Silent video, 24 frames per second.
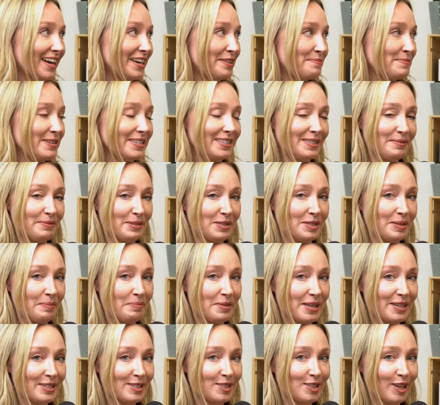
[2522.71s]
be with
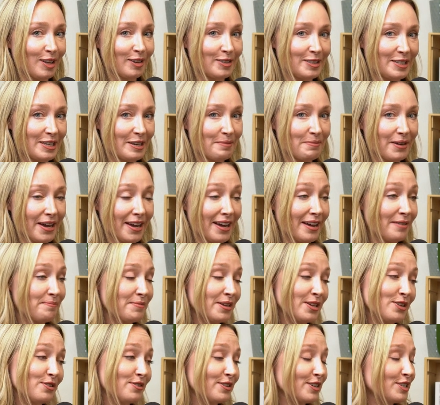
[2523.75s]
something salty, but I mean,
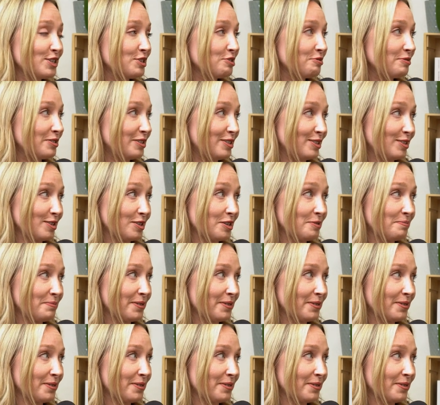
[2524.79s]
you could do it with dessert,